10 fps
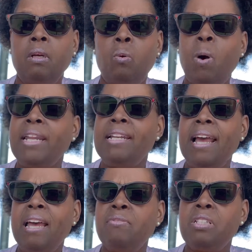Why did I
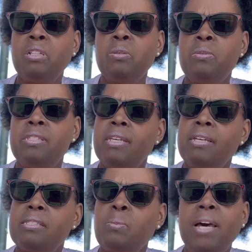have to lose
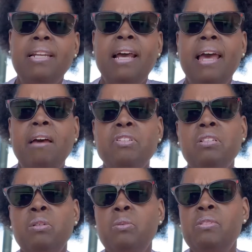this? Why did I have to
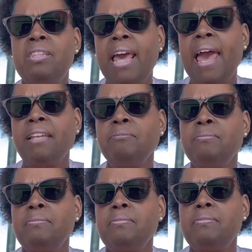lose that?
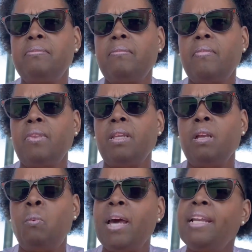
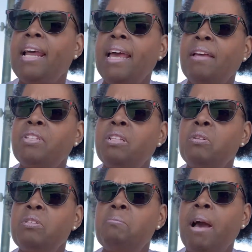Why did I have to
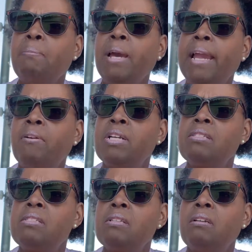lose my
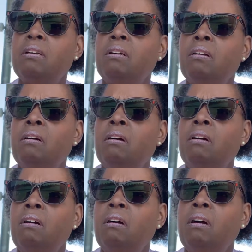parents?
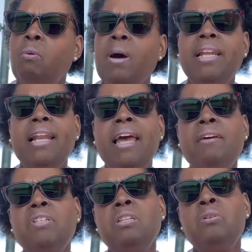Why did I
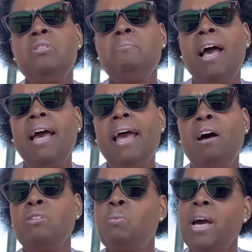have to lose my
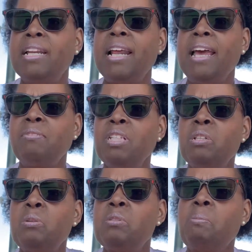house? Why did I have to
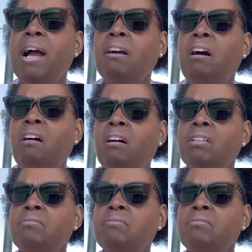lose my car?